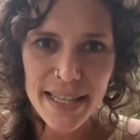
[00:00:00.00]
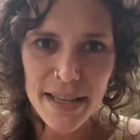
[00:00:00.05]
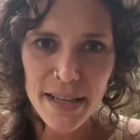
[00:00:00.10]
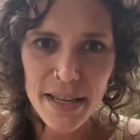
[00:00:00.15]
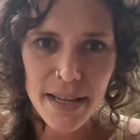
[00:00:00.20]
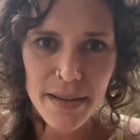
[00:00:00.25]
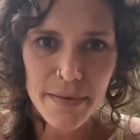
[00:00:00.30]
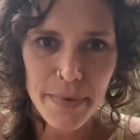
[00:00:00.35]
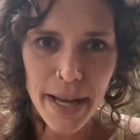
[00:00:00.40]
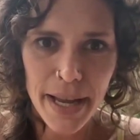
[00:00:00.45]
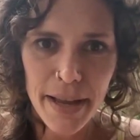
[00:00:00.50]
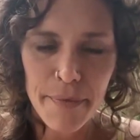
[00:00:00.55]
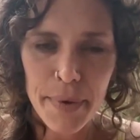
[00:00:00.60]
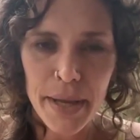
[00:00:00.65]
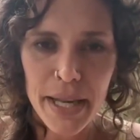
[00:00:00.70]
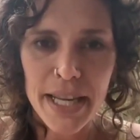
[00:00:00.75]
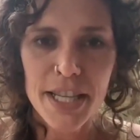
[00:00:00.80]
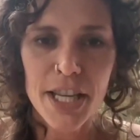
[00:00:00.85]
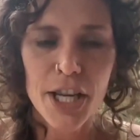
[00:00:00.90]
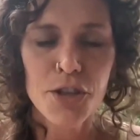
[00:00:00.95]
a way of
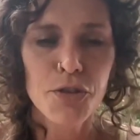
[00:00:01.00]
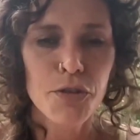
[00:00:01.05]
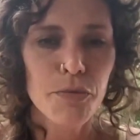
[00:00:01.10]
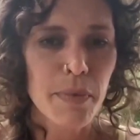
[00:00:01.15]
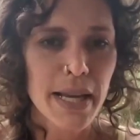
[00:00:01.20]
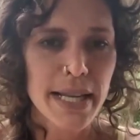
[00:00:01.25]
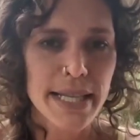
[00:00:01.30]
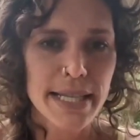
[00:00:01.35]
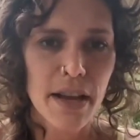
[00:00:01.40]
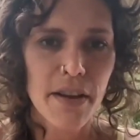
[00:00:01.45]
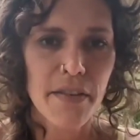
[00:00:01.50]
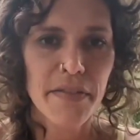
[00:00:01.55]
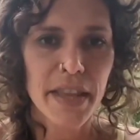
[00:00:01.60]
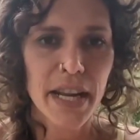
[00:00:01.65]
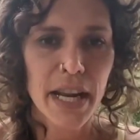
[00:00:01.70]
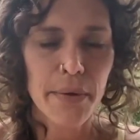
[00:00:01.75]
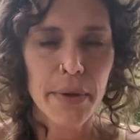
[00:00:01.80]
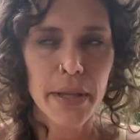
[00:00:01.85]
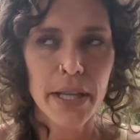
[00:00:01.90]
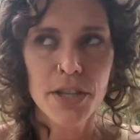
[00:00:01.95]
being in touch with myself
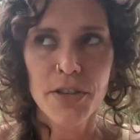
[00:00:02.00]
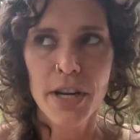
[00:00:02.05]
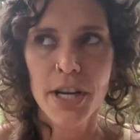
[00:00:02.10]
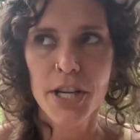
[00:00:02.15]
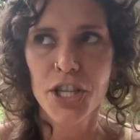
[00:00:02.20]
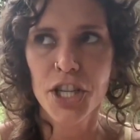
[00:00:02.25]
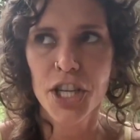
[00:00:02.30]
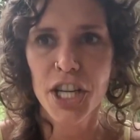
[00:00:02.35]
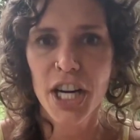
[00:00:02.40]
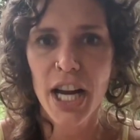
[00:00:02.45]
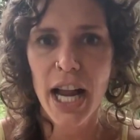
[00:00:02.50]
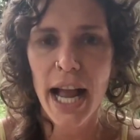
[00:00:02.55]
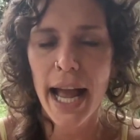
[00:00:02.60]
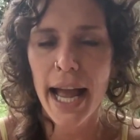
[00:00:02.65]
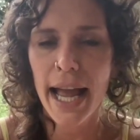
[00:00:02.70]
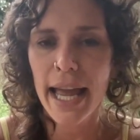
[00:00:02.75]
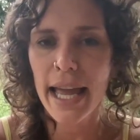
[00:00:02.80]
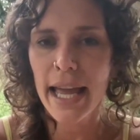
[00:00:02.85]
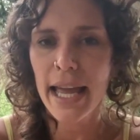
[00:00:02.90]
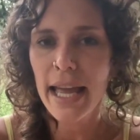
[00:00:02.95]
that I really treasure.
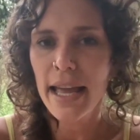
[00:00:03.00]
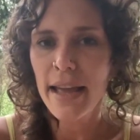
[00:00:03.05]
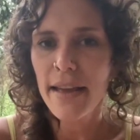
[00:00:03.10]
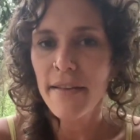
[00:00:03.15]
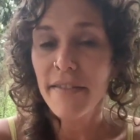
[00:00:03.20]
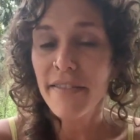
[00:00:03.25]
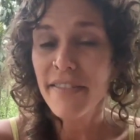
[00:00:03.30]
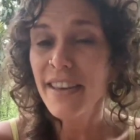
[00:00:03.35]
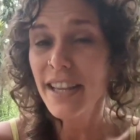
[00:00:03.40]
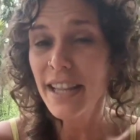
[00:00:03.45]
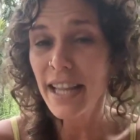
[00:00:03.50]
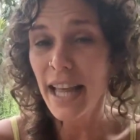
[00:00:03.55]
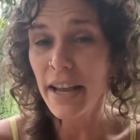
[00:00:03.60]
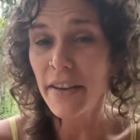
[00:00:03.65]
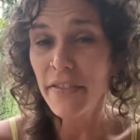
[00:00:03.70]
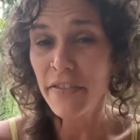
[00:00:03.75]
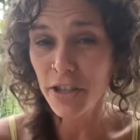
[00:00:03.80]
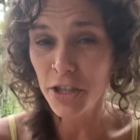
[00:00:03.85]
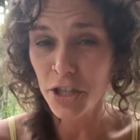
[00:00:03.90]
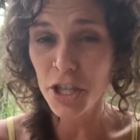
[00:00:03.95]
I feel
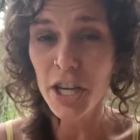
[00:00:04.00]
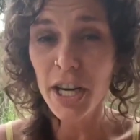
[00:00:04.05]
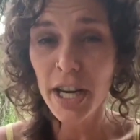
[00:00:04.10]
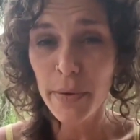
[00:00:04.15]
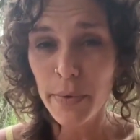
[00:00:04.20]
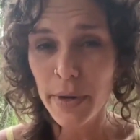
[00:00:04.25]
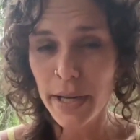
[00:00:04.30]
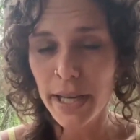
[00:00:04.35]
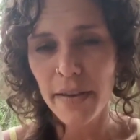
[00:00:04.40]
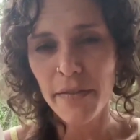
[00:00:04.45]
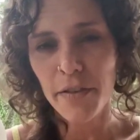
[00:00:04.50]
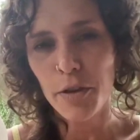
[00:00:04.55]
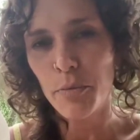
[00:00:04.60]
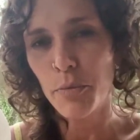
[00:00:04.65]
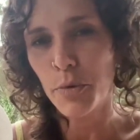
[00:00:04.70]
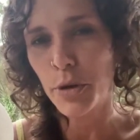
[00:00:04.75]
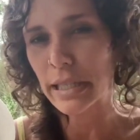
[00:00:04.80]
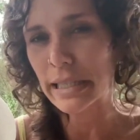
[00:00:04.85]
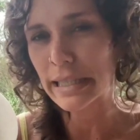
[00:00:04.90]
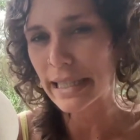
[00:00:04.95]
like for sure it would give you
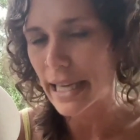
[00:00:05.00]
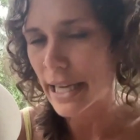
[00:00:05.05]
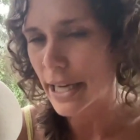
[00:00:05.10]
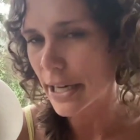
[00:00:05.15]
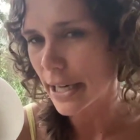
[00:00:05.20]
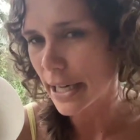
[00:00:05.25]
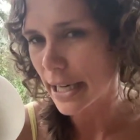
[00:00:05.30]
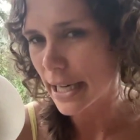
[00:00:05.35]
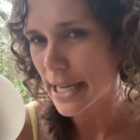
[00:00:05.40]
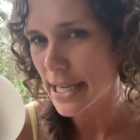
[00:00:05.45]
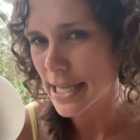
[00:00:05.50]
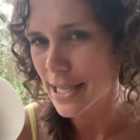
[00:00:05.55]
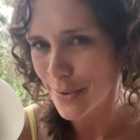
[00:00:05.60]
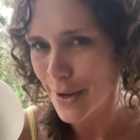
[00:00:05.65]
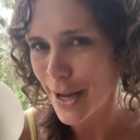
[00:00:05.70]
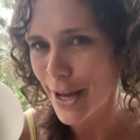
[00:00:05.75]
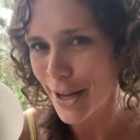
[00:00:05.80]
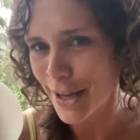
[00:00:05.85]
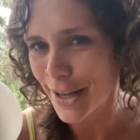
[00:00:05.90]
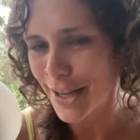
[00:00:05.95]
more clarity as
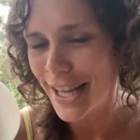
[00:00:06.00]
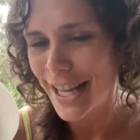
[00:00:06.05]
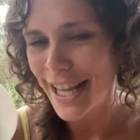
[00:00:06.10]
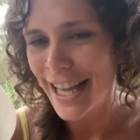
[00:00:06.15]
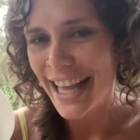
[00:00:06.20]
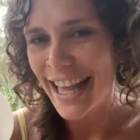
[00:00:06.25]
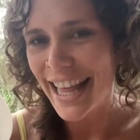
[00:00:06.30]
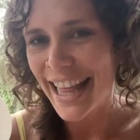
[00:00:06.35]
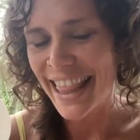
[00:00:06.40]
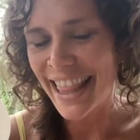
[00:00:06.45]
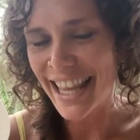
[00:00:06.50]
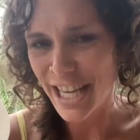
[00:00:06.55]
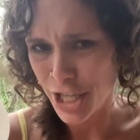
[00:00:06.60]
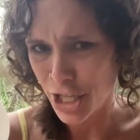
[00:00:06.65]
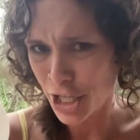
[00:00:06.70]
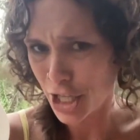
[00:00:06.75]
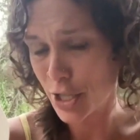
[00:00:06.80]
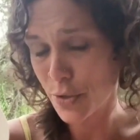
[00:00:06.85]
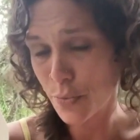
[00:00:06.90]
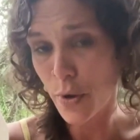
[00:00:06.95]
well than
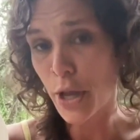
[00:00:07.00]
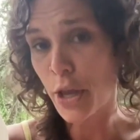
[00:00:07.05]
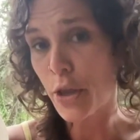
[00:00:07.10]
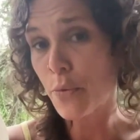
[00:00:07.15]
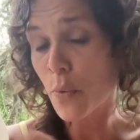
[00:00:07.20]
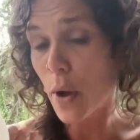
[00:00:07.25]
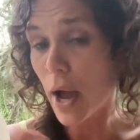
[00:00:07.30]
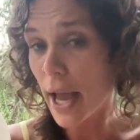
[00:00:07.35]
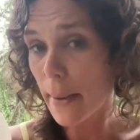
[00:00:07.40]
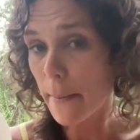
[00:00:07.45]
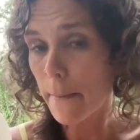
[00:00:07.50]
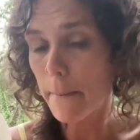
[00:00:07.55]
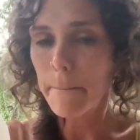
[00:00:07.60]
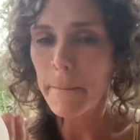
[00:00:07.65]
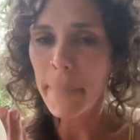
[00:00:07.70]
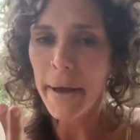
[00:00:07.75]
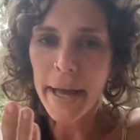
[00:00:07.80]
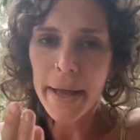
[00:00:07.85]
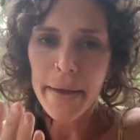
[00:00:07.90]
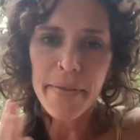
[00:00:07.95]
just what you wipe,
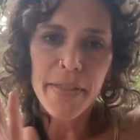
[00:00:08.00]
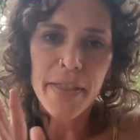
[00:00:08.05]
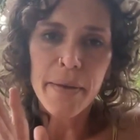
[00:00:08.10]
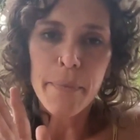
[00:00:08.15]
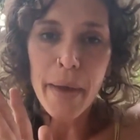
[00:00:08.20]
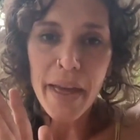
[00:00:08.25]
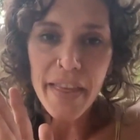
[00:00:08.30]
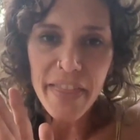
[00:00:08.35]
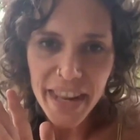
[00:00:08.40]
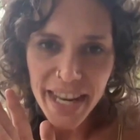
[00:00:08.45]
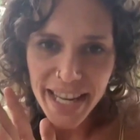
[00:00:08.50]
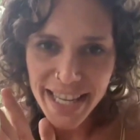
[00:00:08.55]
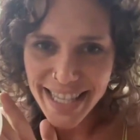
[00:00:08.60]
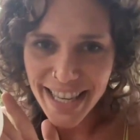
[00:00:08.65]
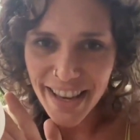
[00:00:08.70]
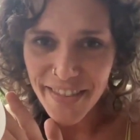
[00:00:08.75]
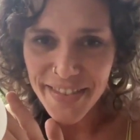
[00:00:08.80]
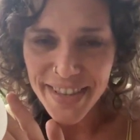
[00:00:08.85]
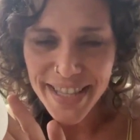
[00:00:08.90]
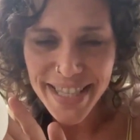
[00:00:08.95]
but the method
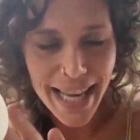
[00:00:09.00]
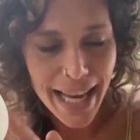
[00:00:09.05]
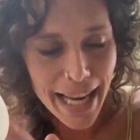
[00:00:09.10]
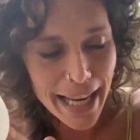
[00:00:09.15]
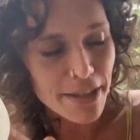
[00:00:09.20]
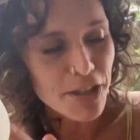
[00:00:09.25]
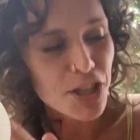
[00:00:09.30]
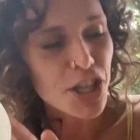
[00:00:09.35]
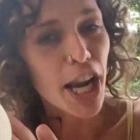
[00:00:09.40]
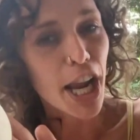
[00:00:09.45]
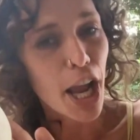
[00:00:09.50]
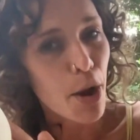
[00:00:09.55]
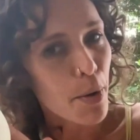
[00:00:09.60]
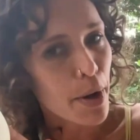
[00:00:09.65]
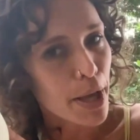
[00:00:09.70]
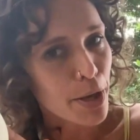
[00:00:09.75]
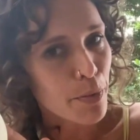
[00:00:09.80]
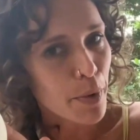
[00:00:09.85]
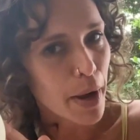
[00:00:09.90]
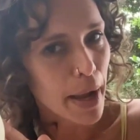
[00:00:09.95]
itself is saying check out
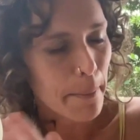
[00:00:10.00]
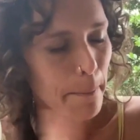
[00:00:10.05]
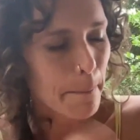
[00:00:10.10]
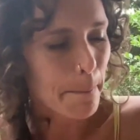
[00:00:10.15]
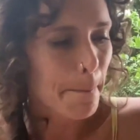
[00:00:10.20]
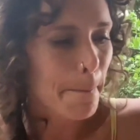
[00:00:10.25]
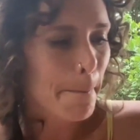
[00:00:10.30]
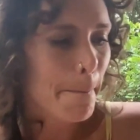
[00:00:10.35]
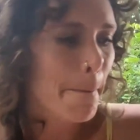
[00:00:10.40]
what you wipe.